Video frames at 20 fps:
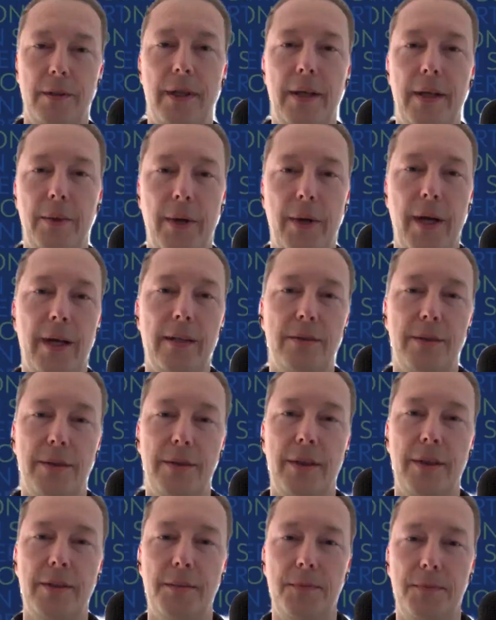Henry Hazlitt
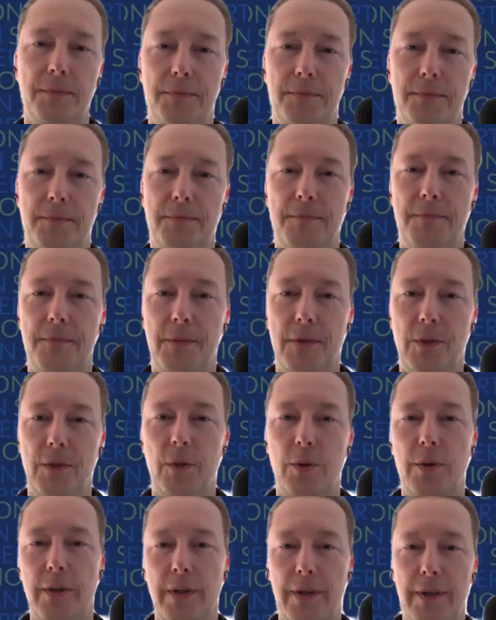does.
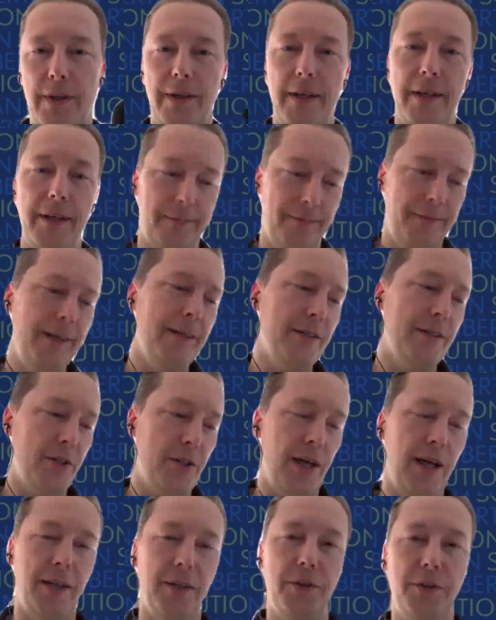So it is a
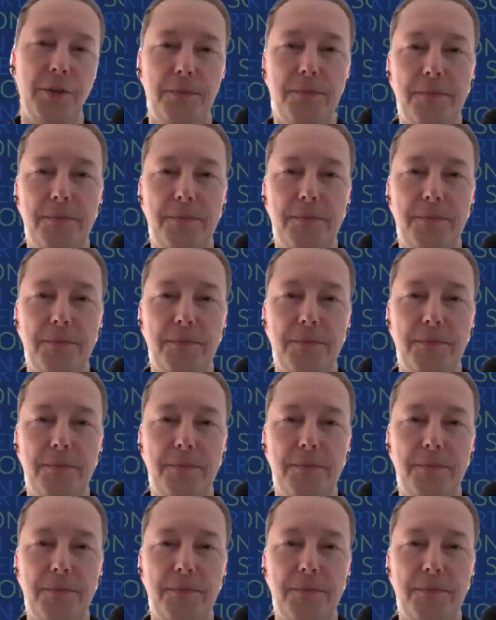challenge.